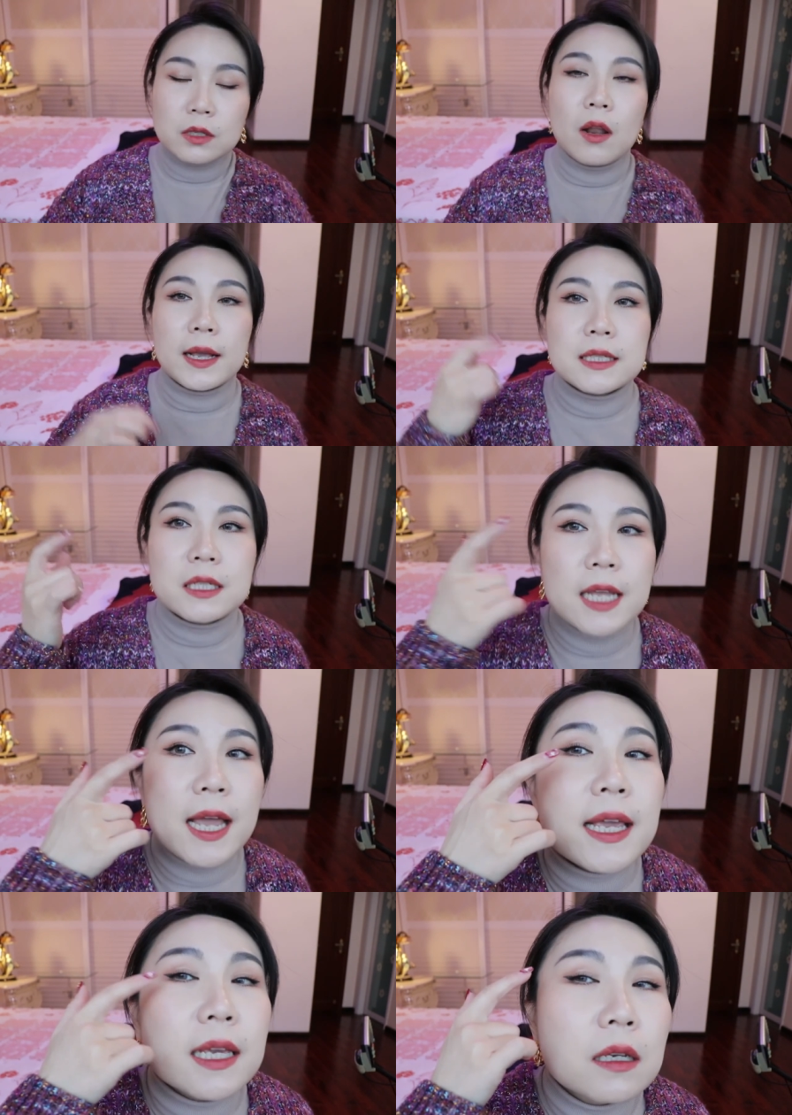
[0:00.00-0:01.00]
Like
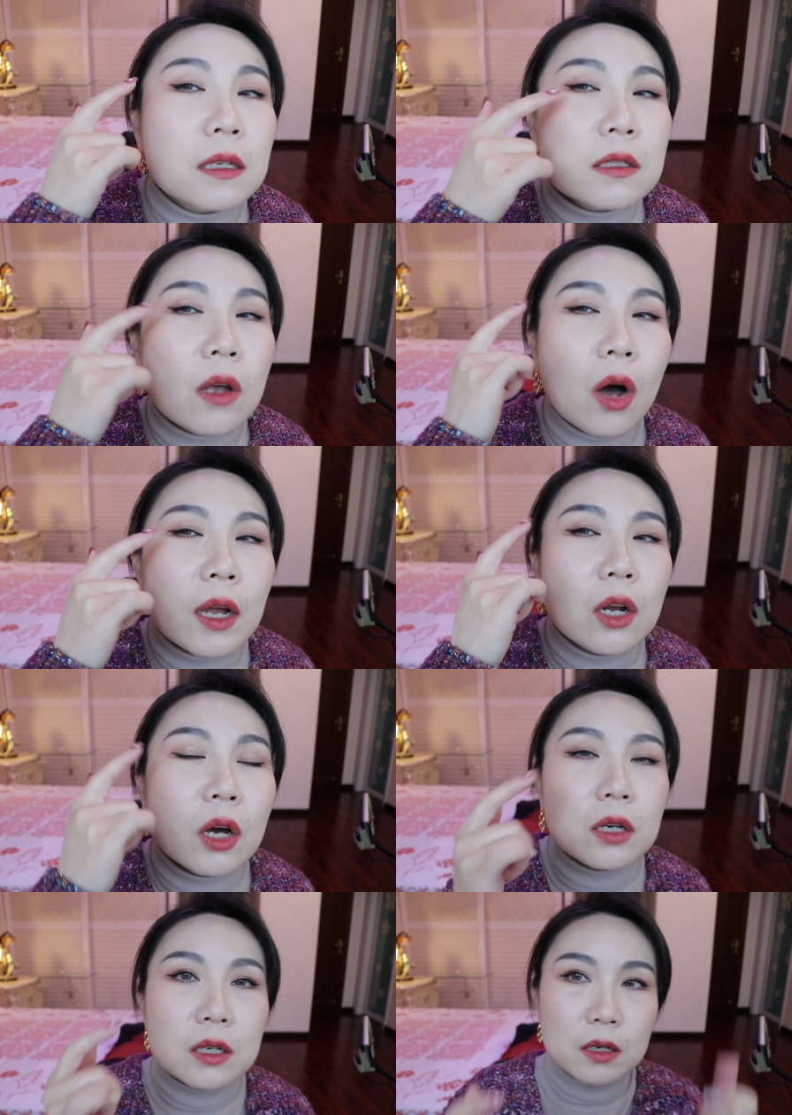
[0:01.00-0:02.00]
today's eye
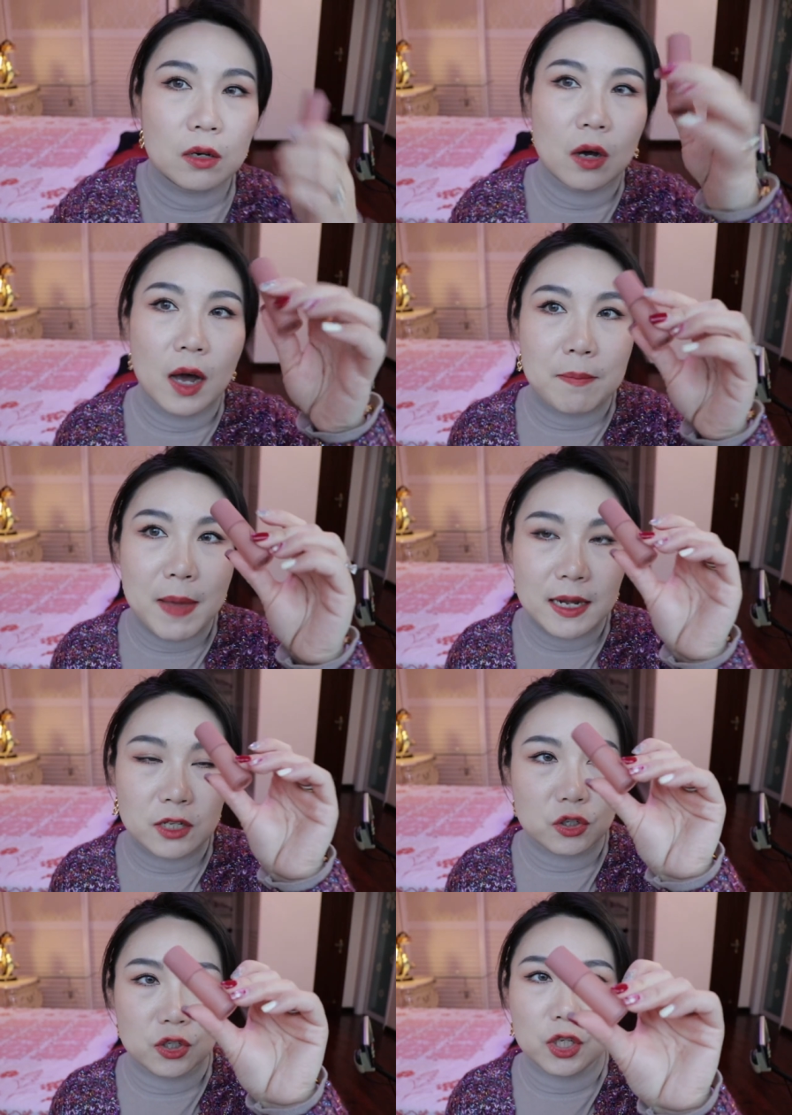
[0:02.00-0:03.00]
look, I mainly
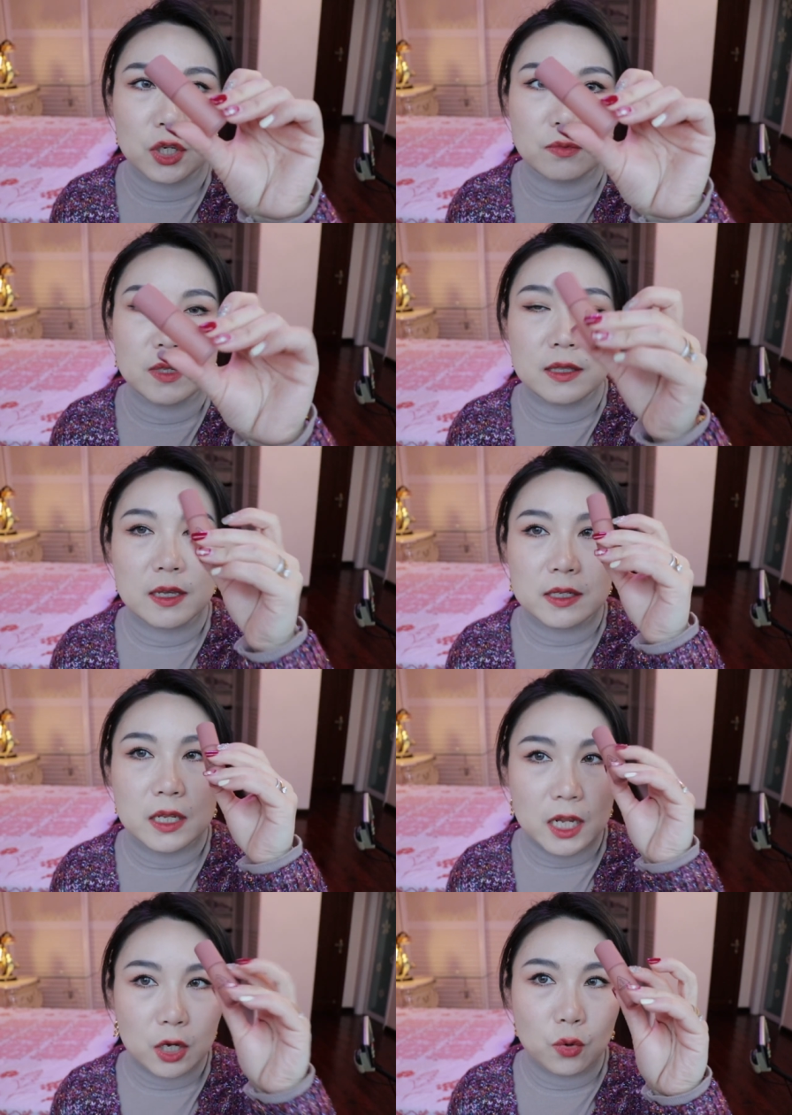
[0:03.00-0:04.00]
just use this
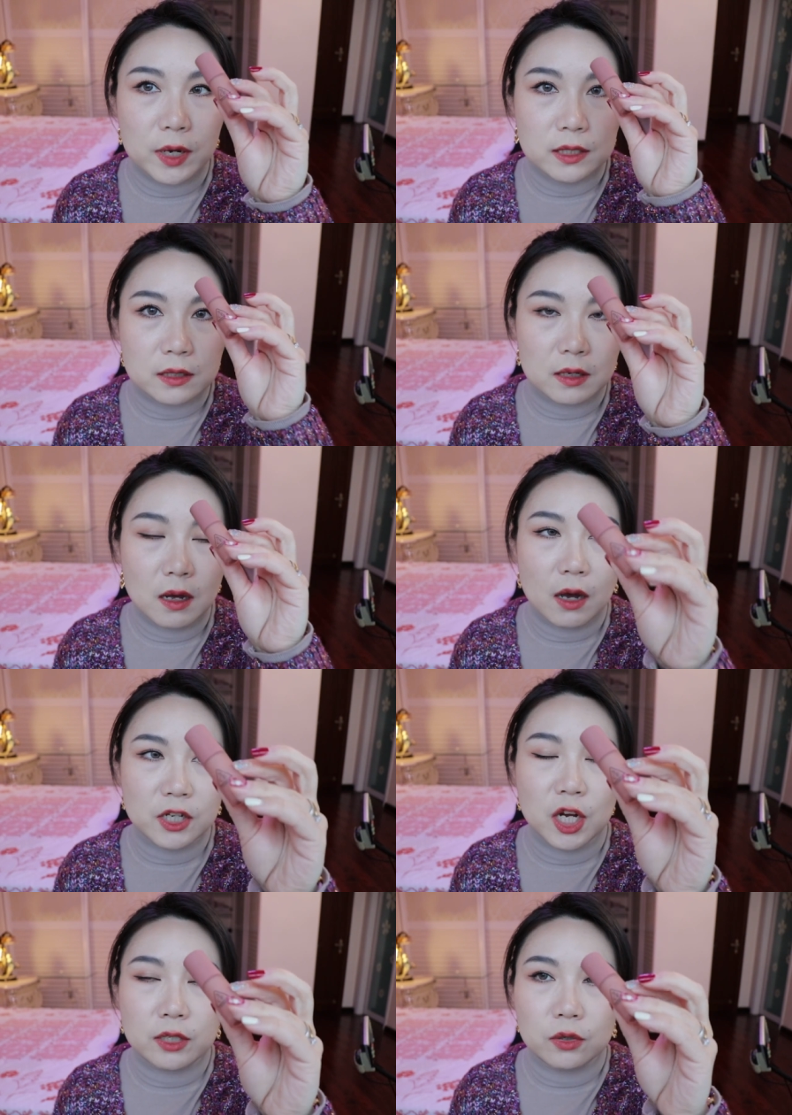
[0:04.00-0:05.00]
liquid
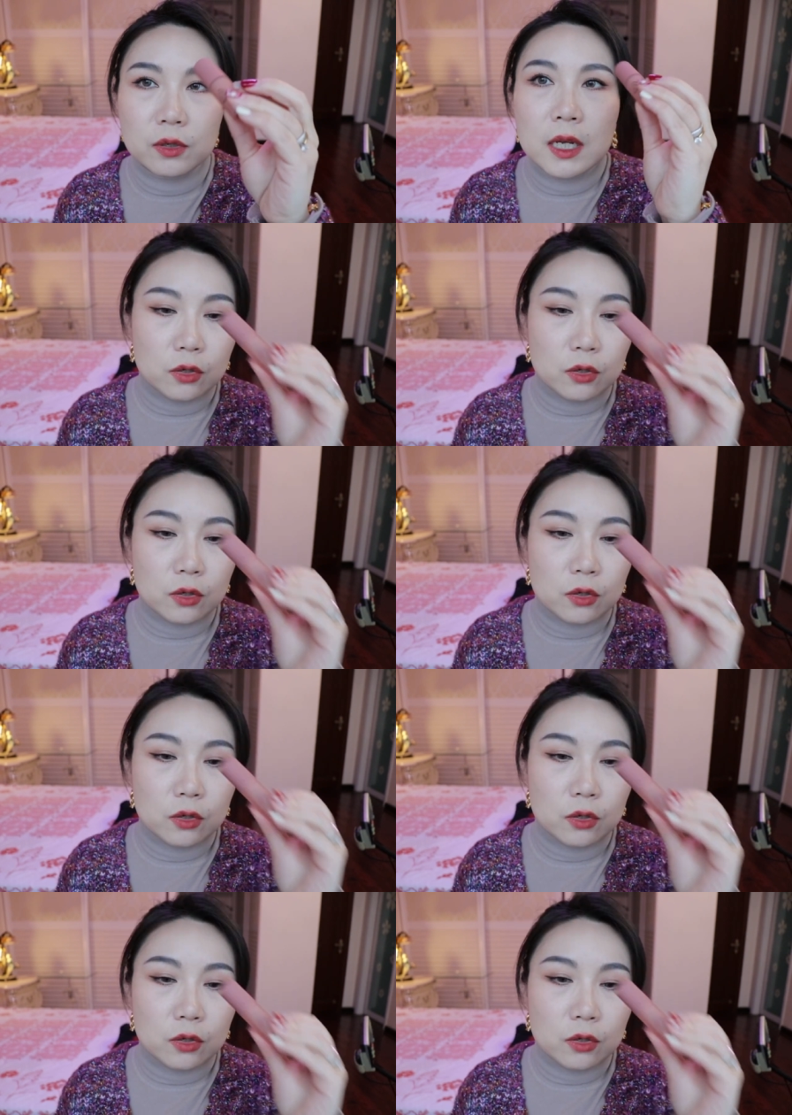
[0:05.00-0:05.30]
eyeshadow.